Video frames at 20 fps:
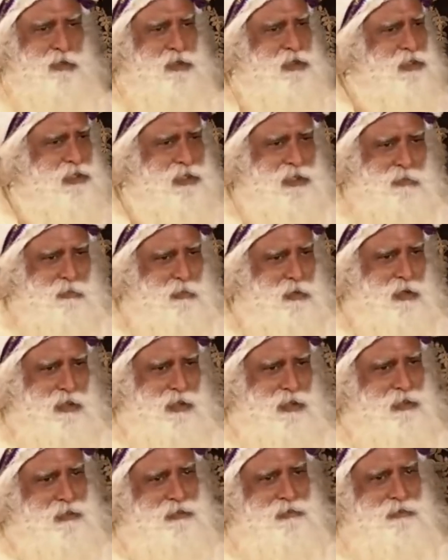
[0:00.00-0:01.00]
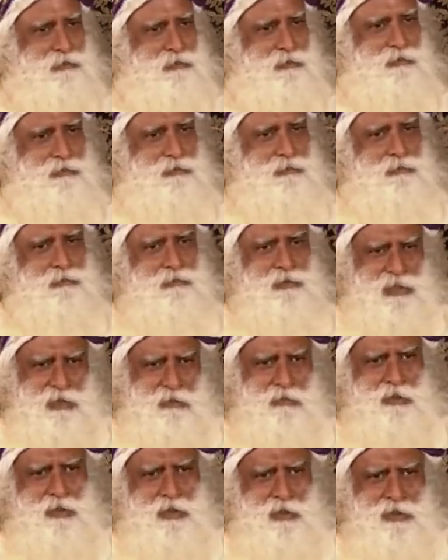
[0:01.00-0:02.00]
a bird in the morning,
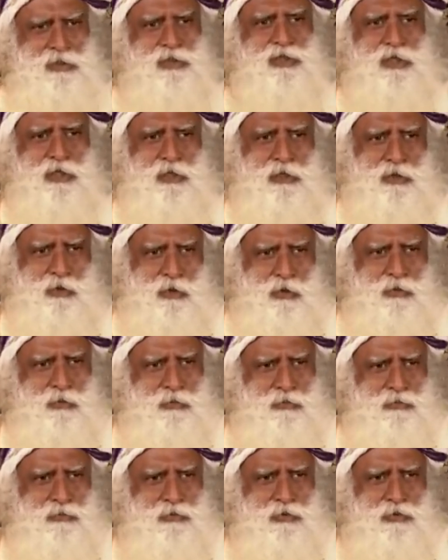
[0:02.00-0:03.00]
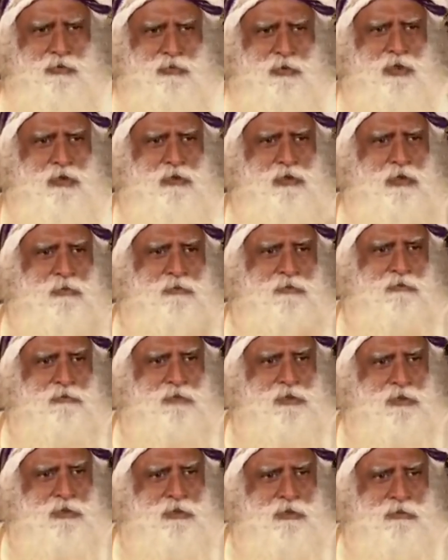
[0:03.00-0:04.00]
there are birds here, you know. Where do you come
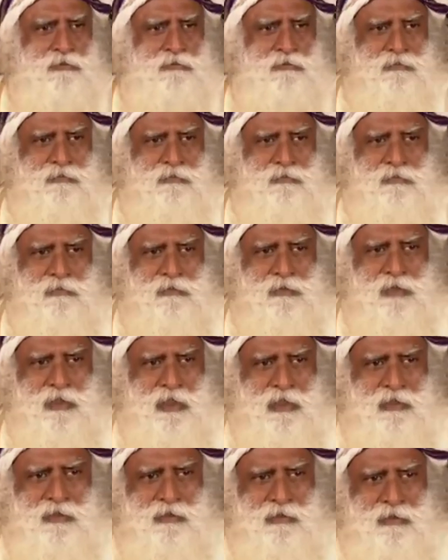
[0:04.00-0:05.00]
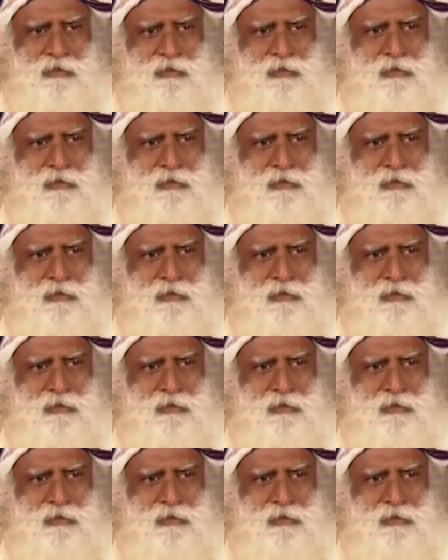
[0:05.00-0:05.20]
from, sir? Delhi?